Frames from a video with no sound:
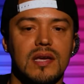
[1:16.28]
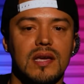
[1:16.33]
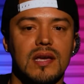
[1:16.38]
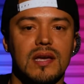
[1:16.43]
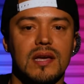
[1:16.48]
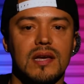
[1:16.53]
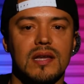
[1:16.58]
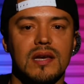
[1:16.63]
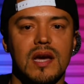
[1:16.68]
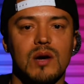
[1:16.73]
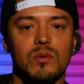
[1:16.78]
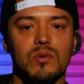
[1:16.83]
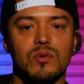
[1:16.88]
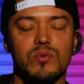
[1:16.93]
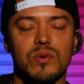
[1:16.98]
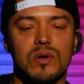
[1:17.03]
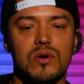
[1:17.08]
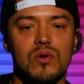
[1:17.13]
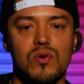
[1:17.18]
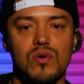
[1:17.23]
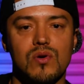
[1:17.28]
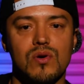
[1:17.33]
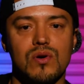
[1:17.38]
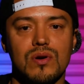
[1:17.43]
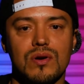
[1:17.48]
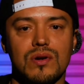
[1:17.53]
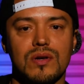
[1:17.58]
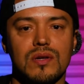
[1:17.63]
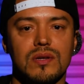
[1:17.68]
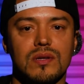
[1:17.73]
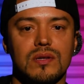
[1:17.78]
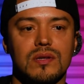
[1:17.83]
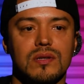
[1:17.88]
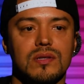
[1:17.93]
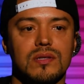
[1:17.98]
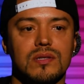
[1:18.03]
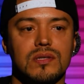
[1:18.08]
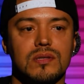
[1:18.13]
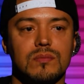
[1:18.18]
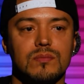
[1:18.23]
and I would record
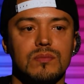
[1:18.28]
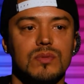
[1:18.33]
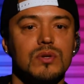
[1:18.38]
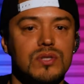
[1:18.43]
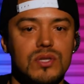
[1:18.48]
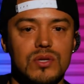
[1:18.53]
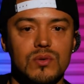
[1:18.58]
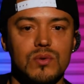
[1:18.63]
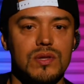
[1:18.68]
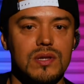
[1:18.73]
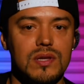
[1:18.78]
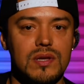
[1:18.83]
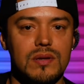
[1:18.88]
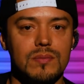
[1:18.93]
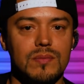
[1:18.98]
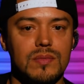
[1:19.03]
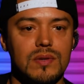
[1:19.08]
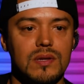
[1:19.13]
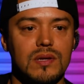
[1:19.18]
music with him.